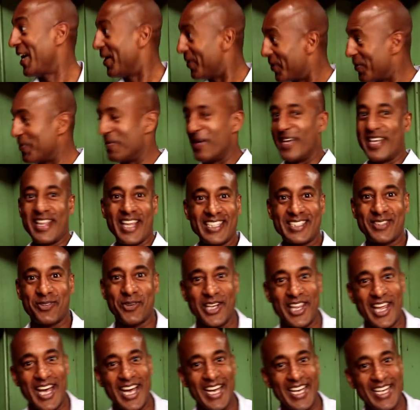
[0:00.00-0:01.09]
Kill me, that's
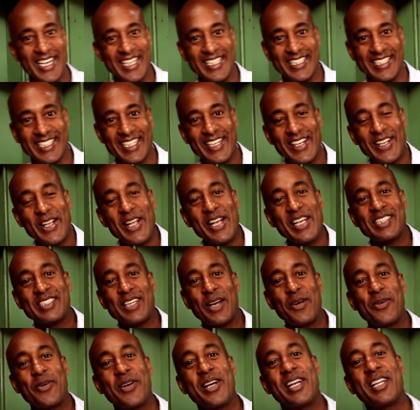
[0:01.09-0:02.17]
what that is.
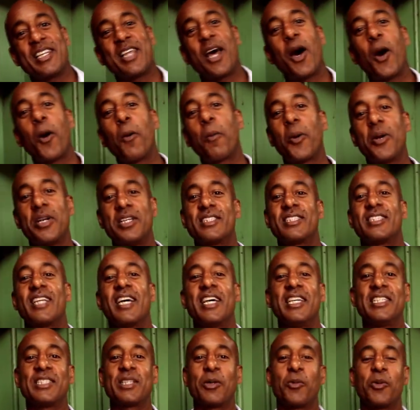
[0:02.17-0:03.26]
So really the whole point of
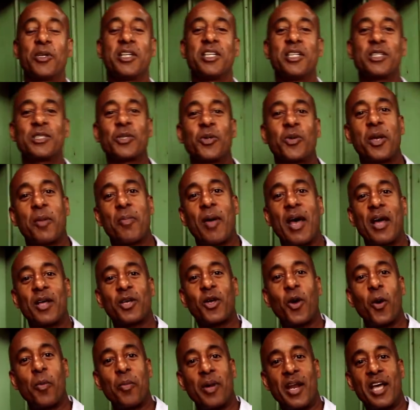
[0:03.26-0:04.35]
today is I wanted to talk about
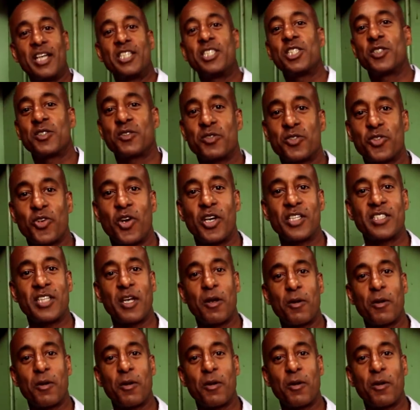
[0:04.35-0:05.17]
combinations of strikes.